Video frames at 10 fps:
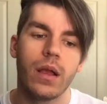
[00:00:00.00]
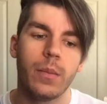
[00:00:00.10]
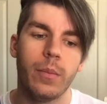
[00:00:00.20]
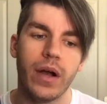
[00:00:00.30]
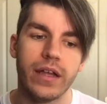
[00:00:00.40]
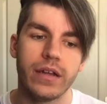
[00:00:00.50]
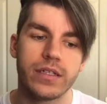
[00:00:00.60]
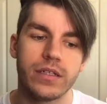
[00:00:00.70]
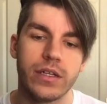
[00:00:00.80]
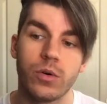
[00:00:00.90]
but
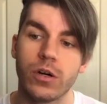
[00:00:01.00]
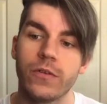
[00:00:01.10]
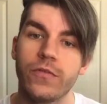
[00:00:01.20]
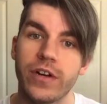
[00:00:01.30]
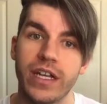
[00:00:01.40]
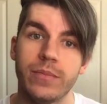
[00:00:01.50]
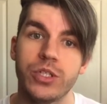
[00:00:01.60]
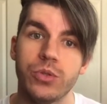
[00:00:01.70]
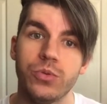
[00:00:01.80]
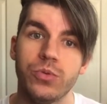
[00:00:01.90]
in order for him
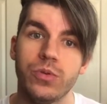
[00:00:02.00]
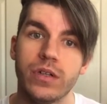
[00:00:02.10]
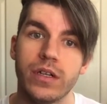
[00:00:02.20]
to